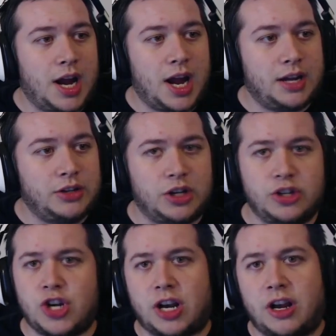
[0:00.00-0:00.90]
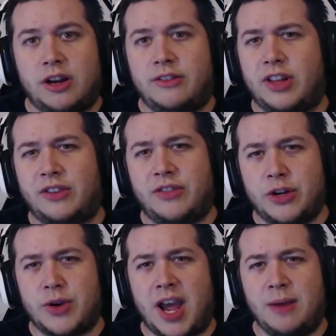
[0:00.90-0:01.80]
You can check out, if you like
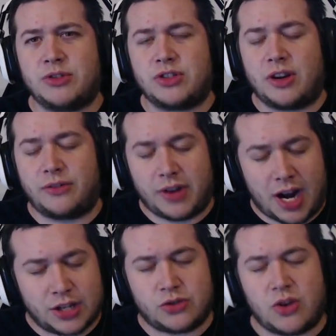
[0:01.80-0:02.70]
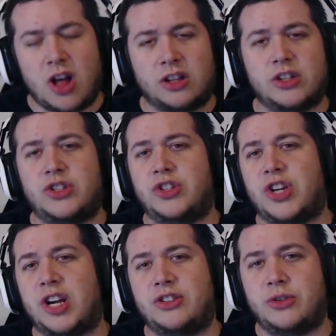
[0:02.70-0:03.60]
video games and stuff, I strongly
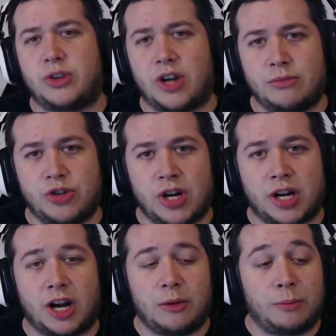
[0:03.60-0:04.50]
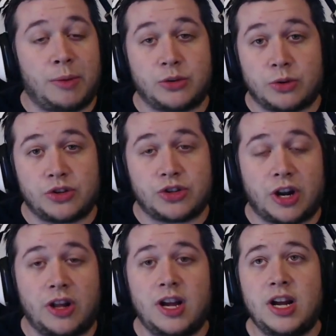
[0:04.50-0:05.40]
suggest you come check out my Twitch channel.
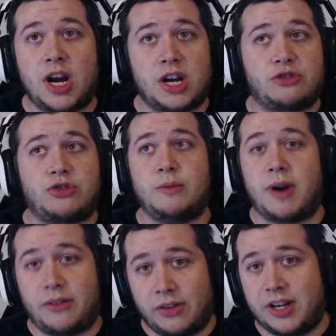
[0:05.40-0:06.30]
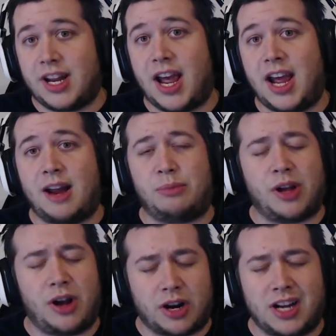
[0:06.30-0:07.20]
I stream every day, I play
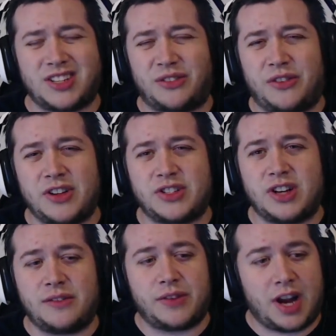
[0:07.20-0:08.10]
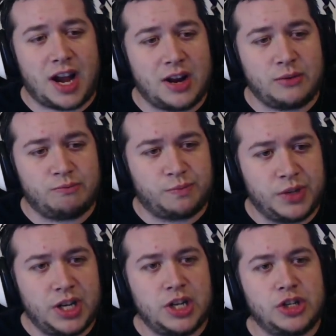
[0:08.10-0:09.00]
all kinds of fun stuff, and I,
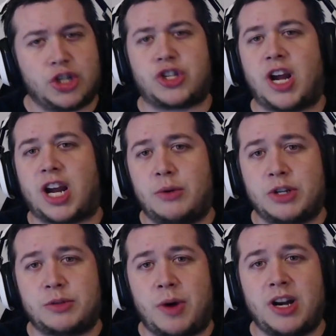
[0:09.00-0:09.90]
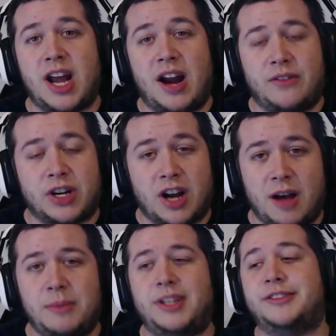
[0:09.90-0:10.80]
just like I respond to every
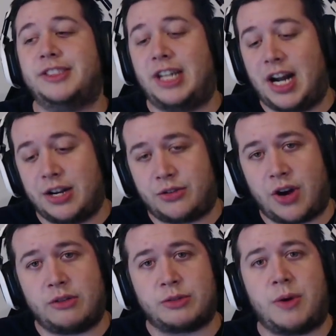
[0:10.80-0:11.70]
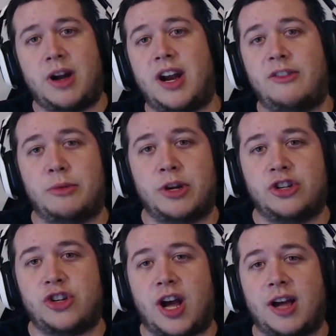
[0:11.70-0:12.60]
comment, I try to respond to everybody in
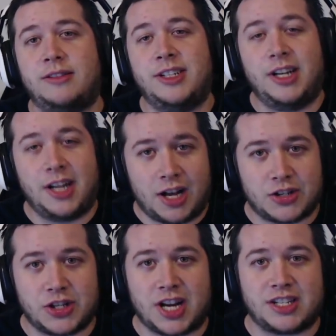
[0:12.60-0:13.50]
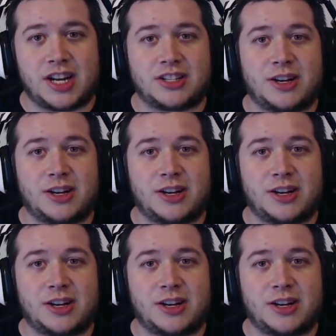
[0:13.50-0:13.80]
chat. I'll see you guys next time.